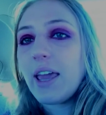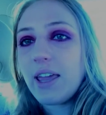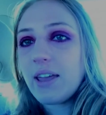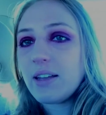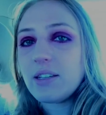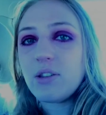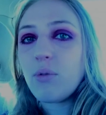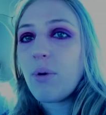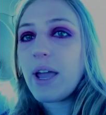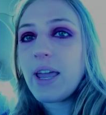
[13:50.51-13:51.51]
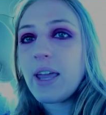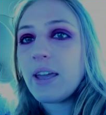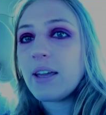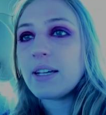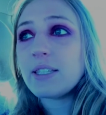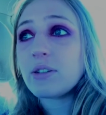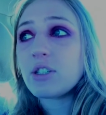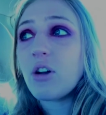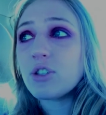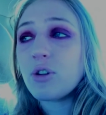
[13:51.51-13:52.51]
And the way, because
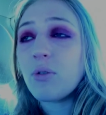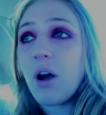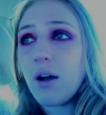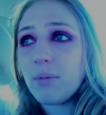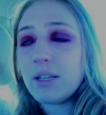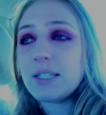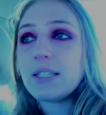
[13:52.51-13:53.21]
there's also goblins.